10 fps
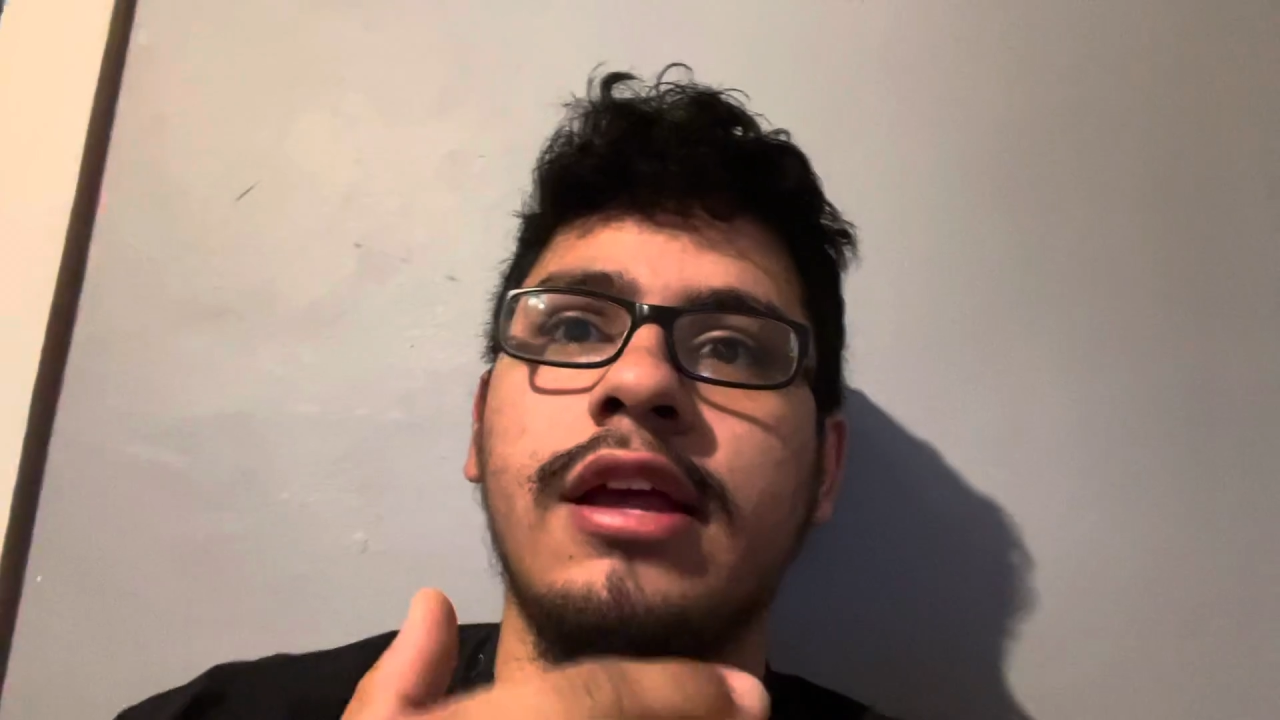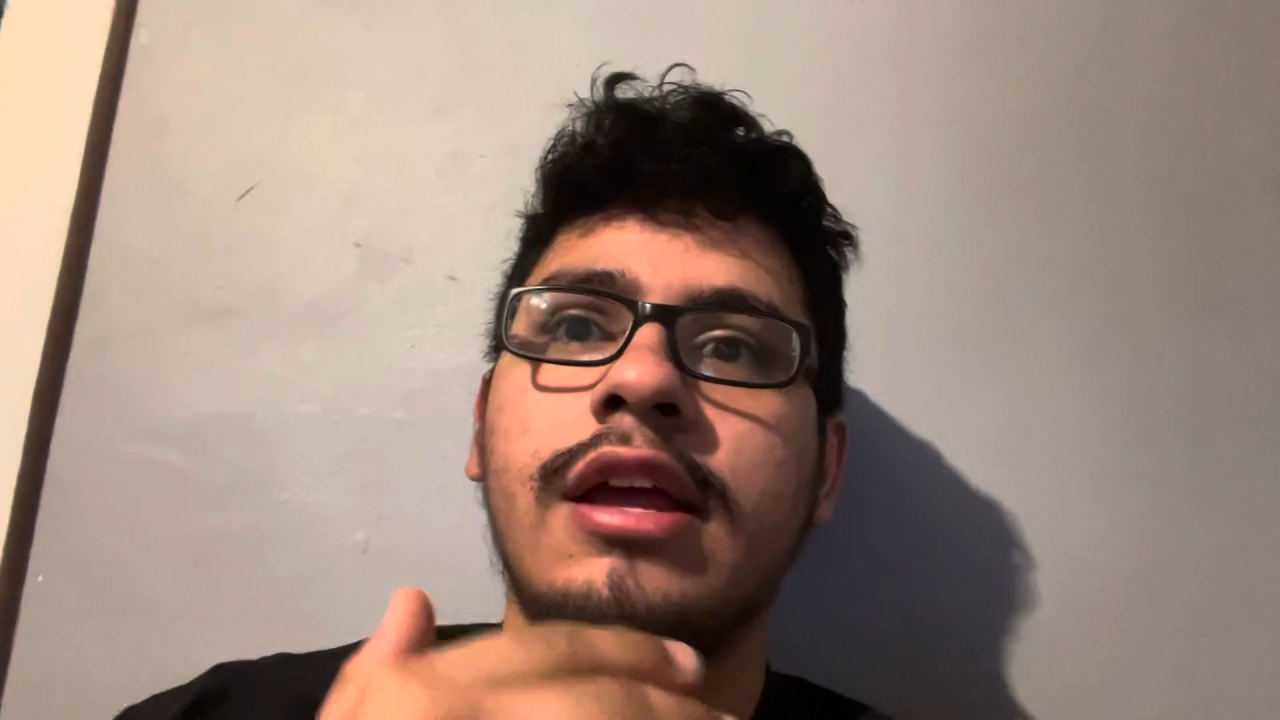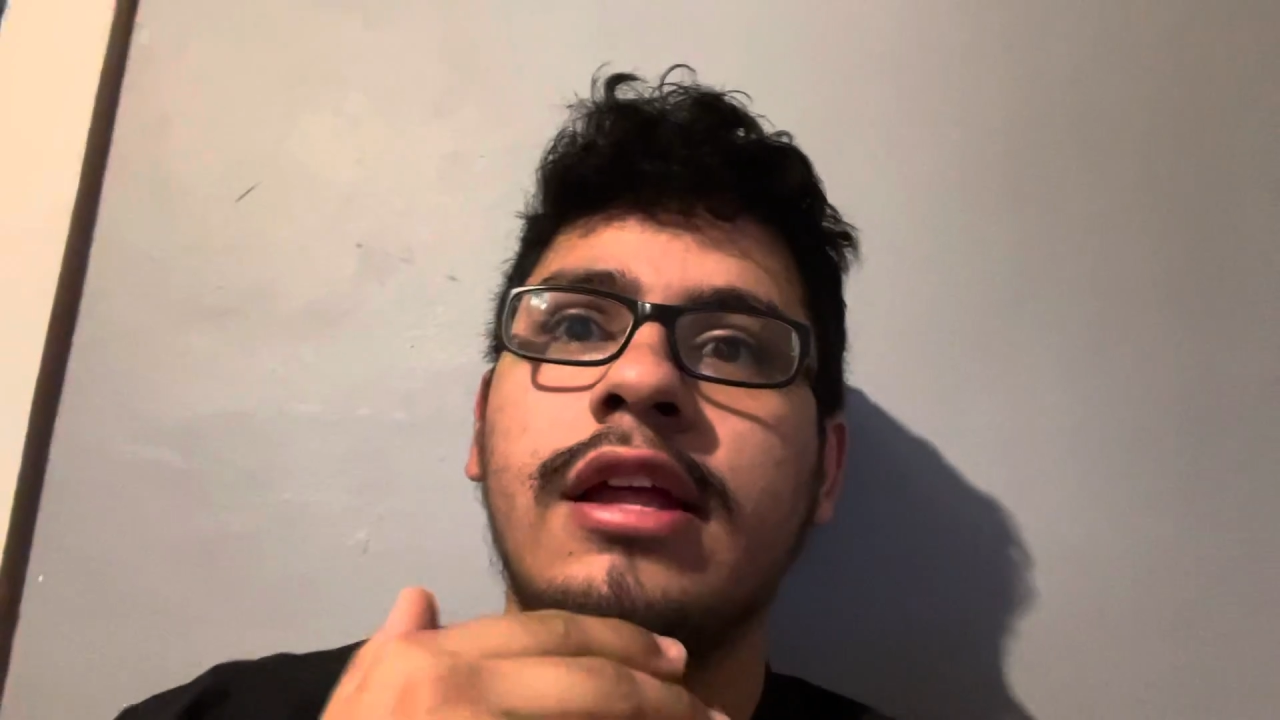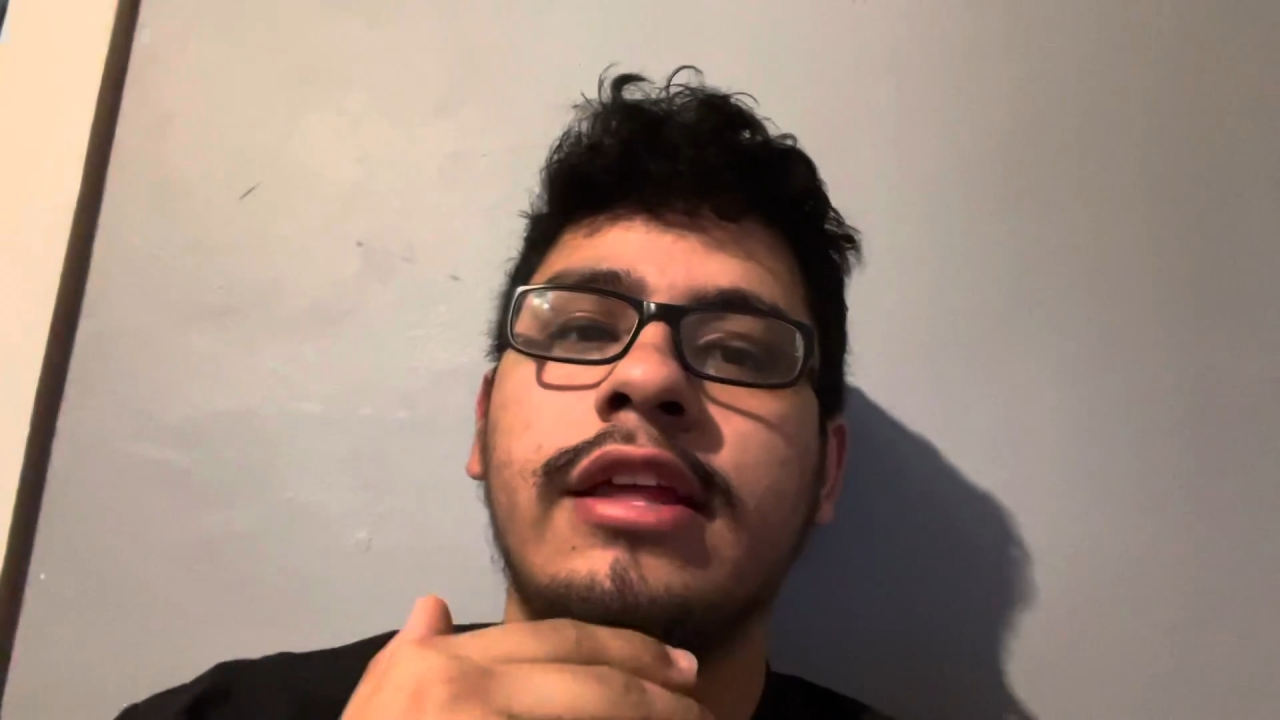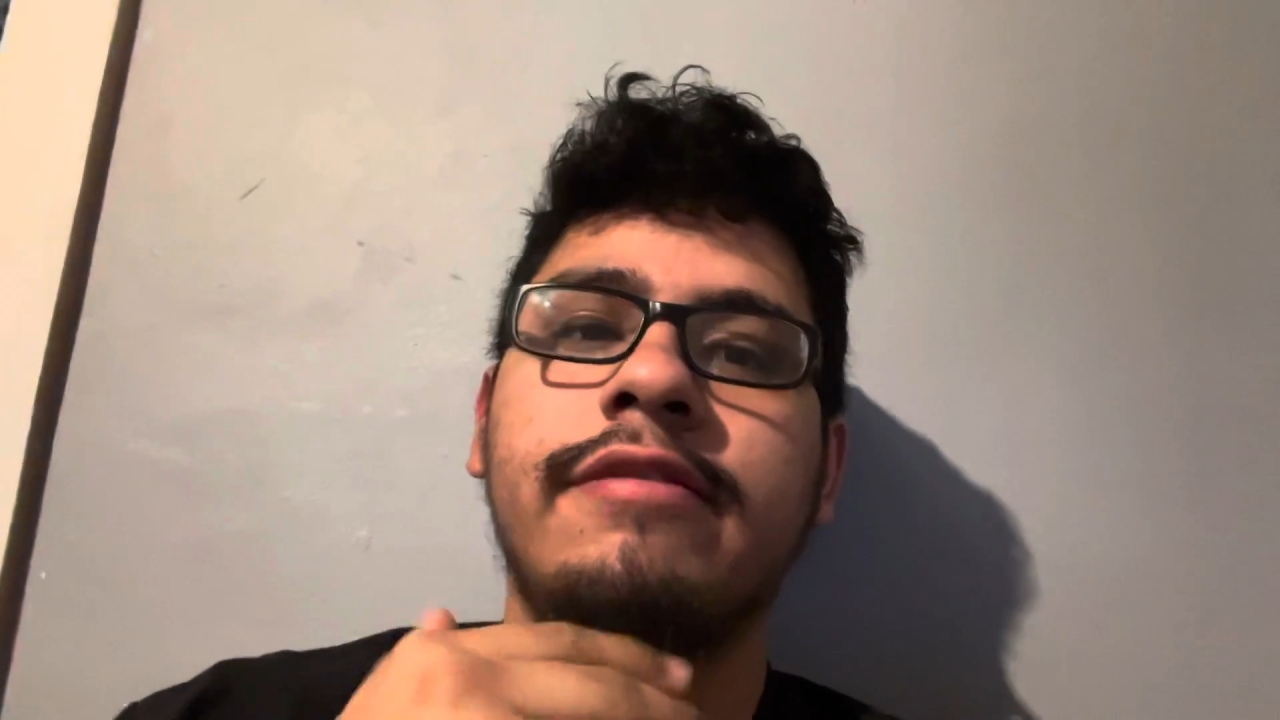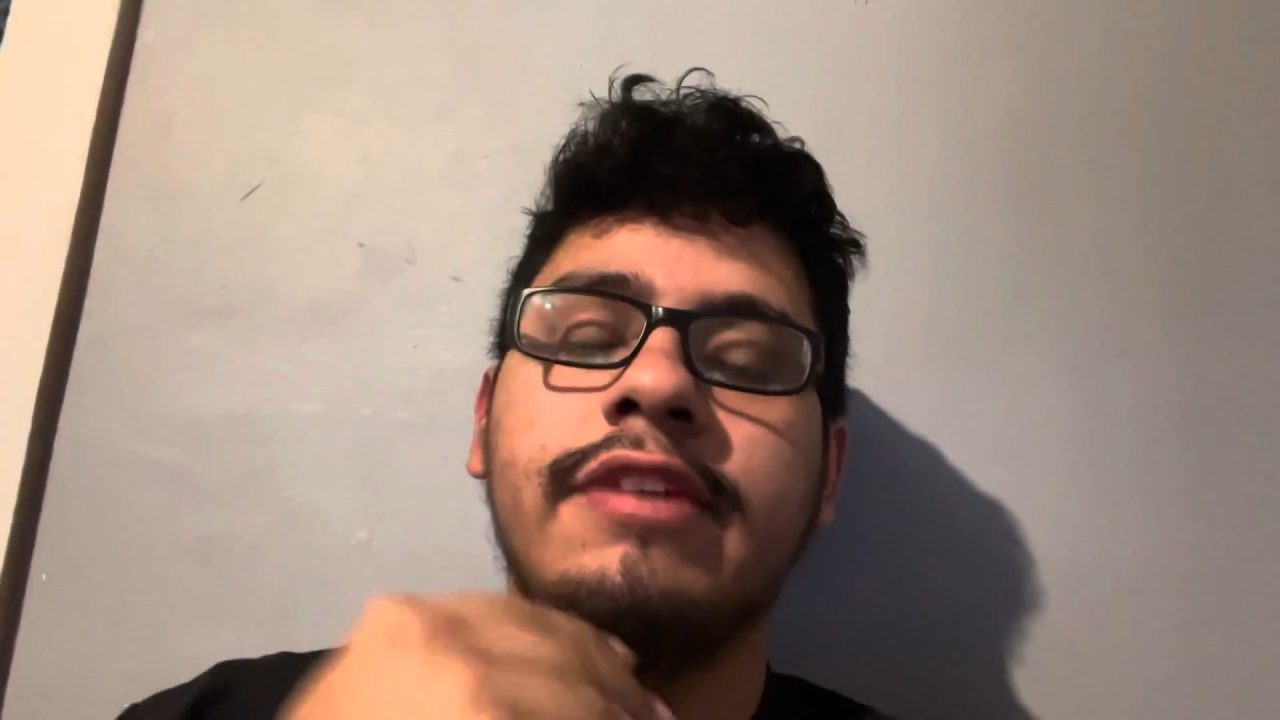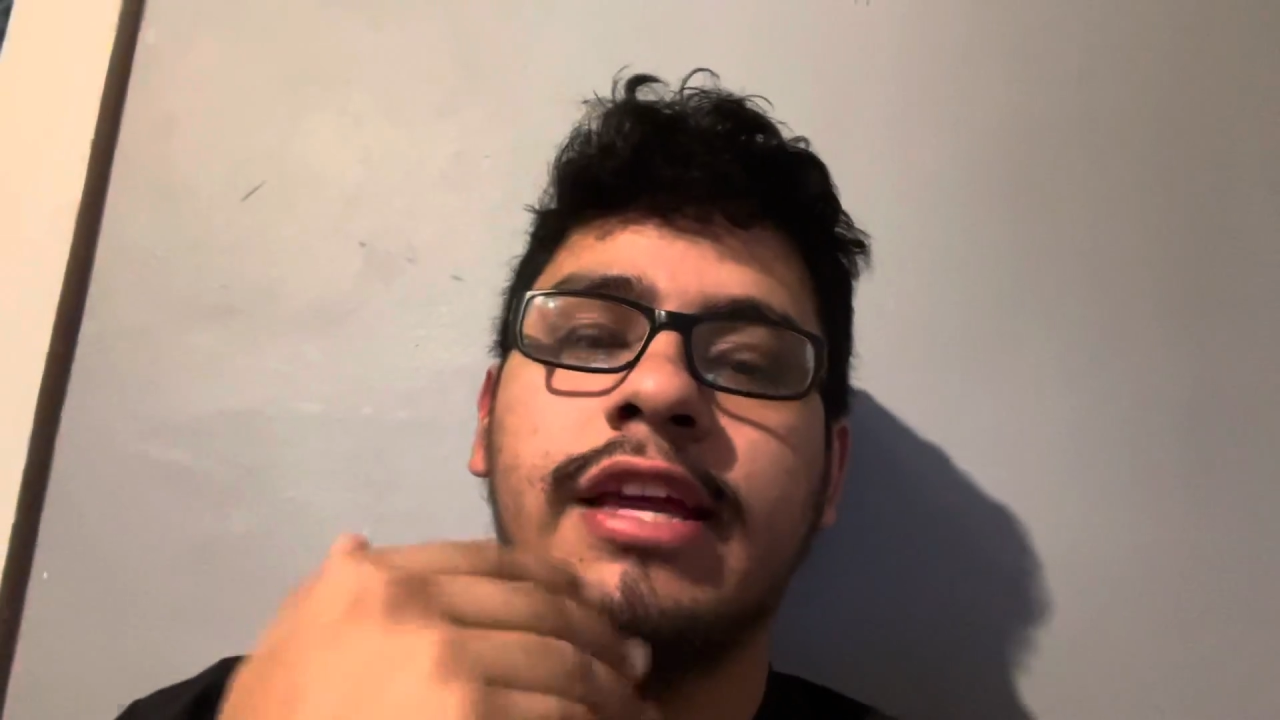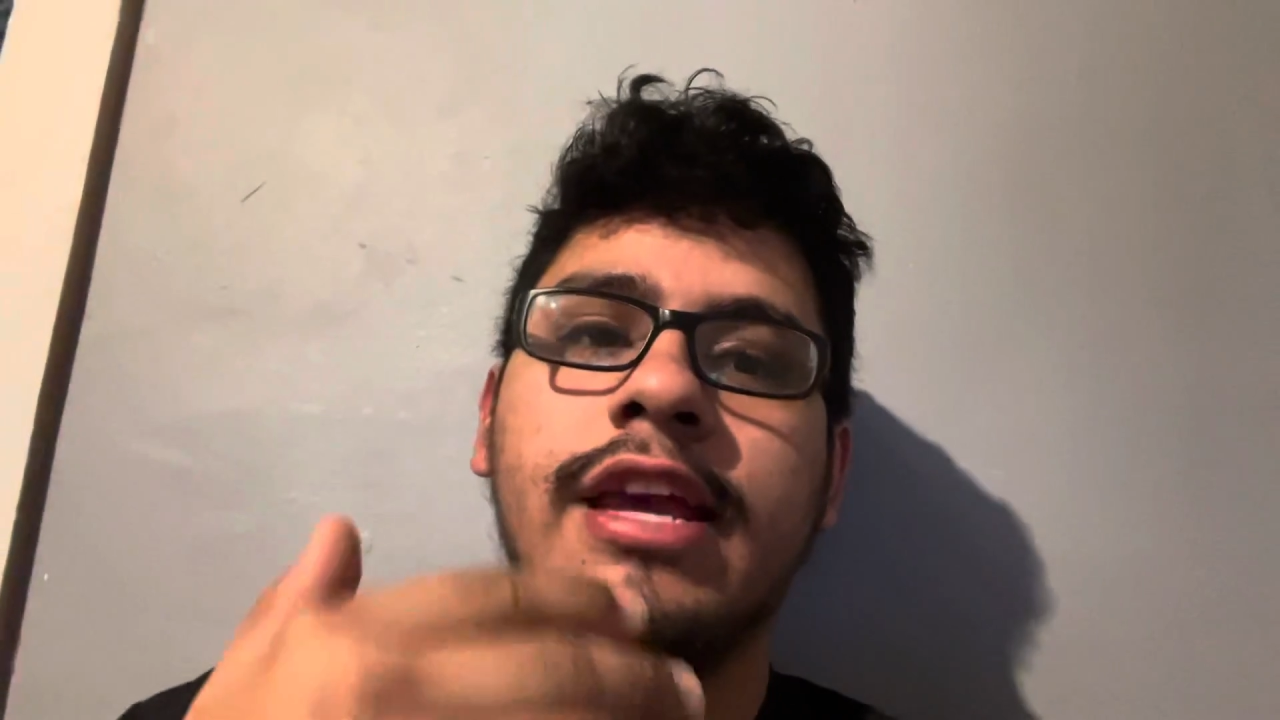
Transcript: and if it